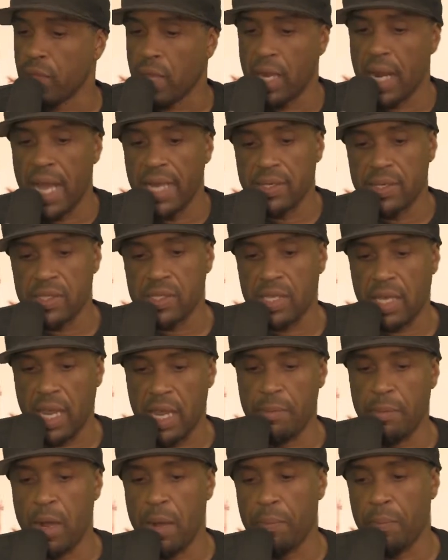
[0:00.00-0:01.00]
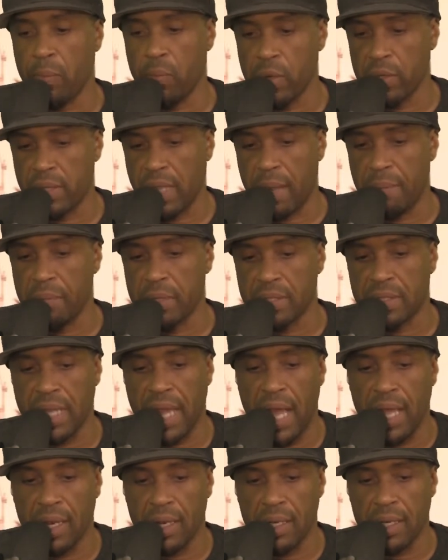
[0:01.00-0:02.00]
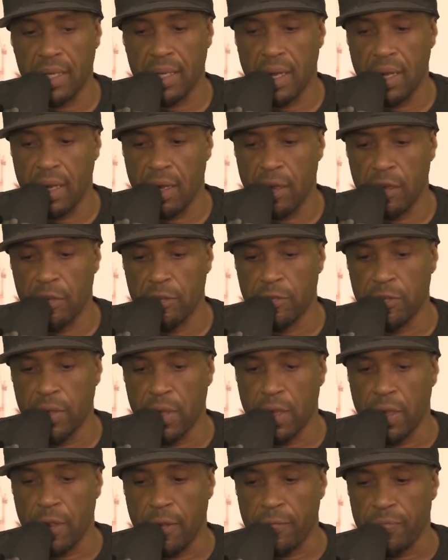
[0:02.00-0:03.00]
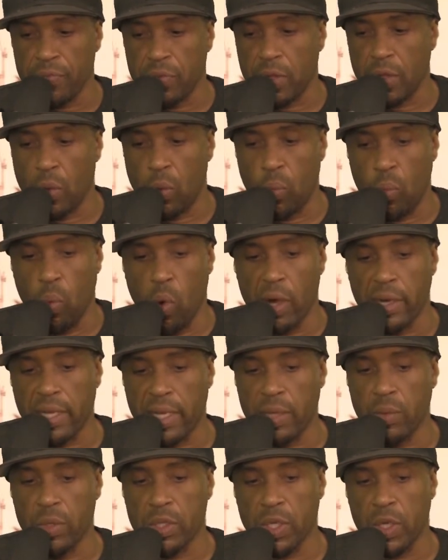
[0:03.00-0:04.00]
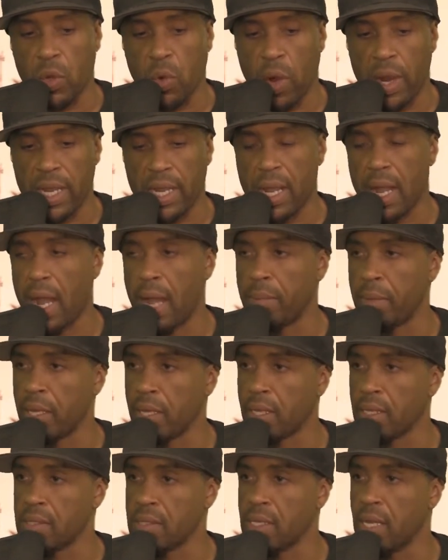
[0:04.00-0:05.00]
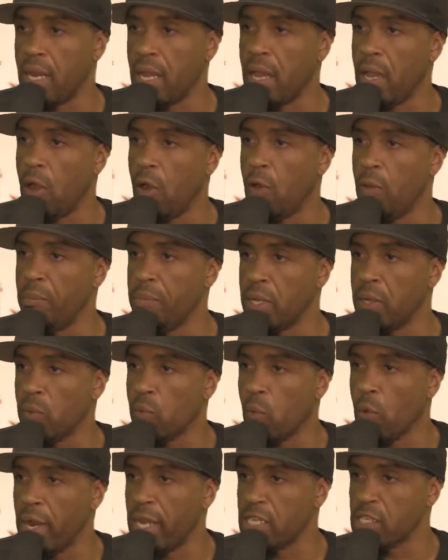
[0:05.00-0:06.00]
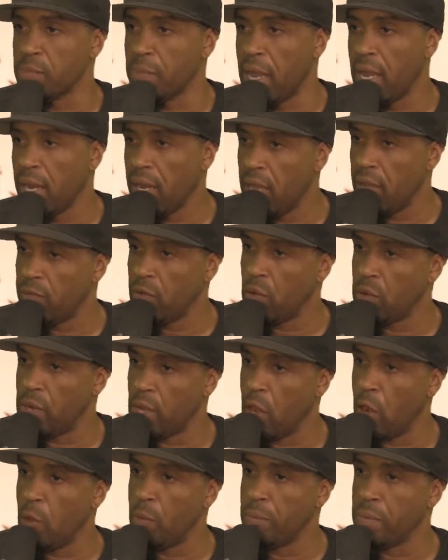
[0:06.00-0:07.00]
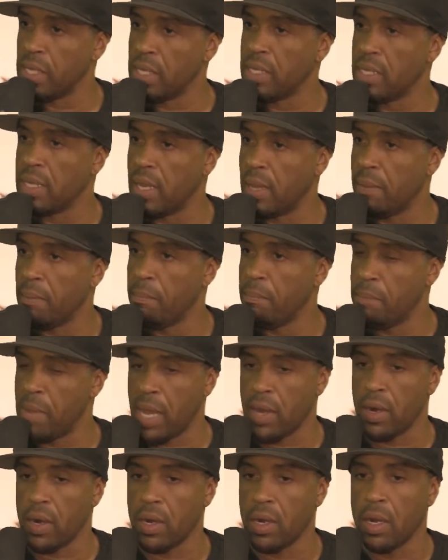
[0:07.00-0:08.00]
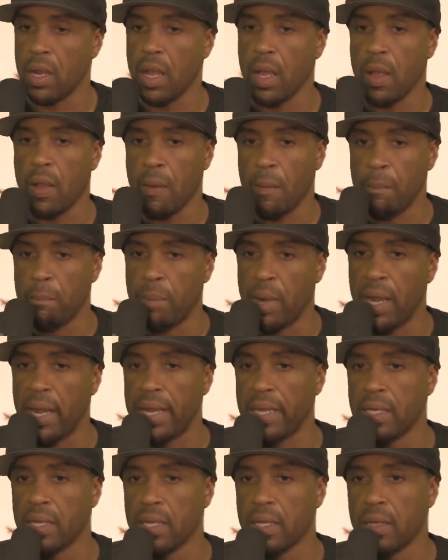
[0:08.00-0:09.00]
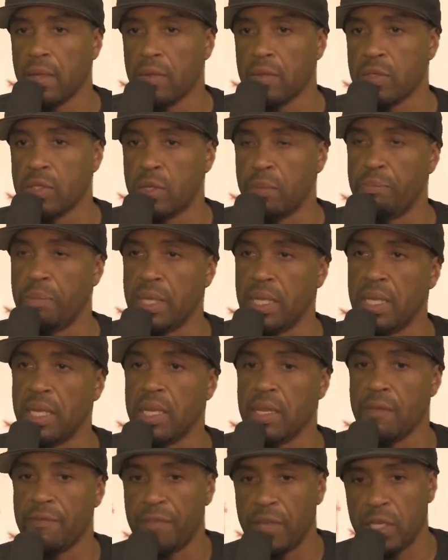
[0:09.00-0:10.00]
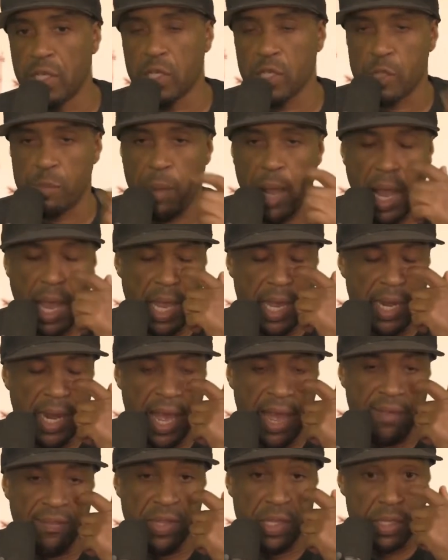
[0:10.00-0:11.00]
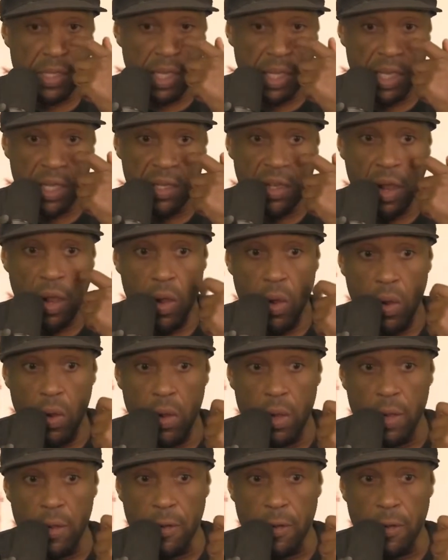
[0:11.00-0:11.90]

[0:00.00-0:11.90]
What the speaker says: And I just came up with that mentality of working with a great comic is going to help me raise my level and help me get better. But to be in the feature spot and have this ego